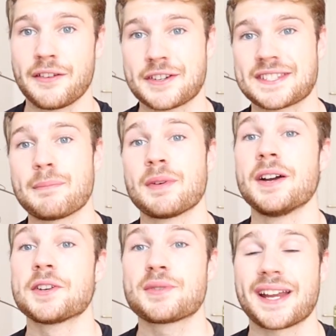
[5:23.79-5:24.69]
First
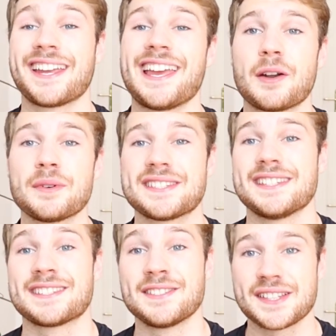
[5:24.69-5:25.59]
up, tracking
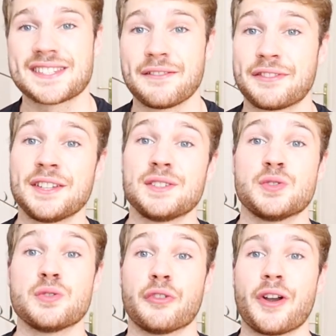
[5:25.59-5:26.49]
calories is not something
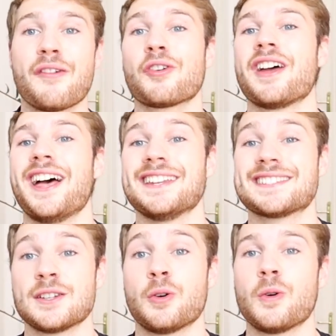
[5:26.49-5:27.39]
to do forever, and
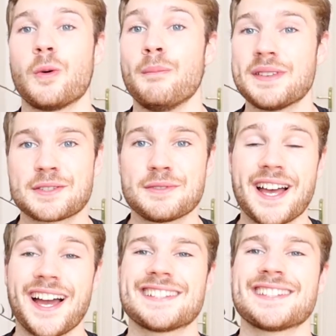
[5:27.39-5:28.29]
it's no mystery
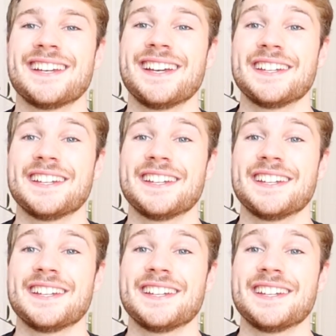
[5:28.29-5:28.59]
diet.